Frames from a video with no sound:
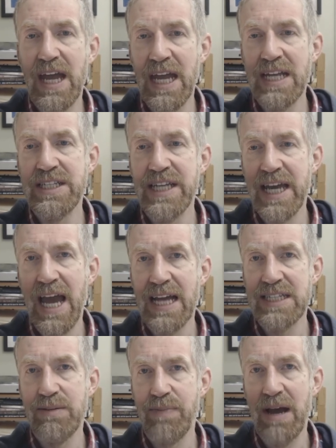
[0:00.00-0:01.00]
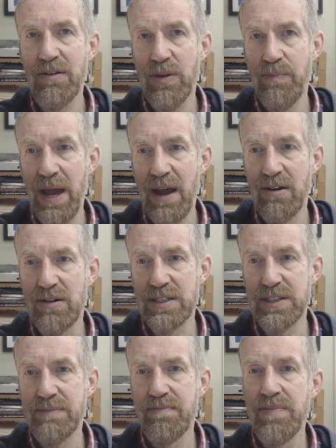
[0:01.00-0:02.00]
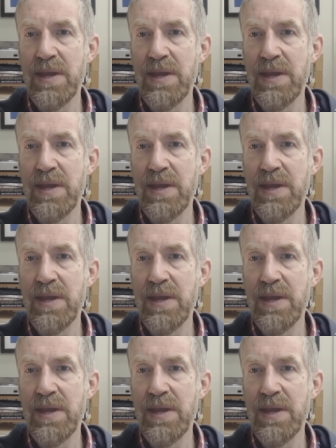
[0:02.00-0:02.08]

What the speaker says: indicate about the parent?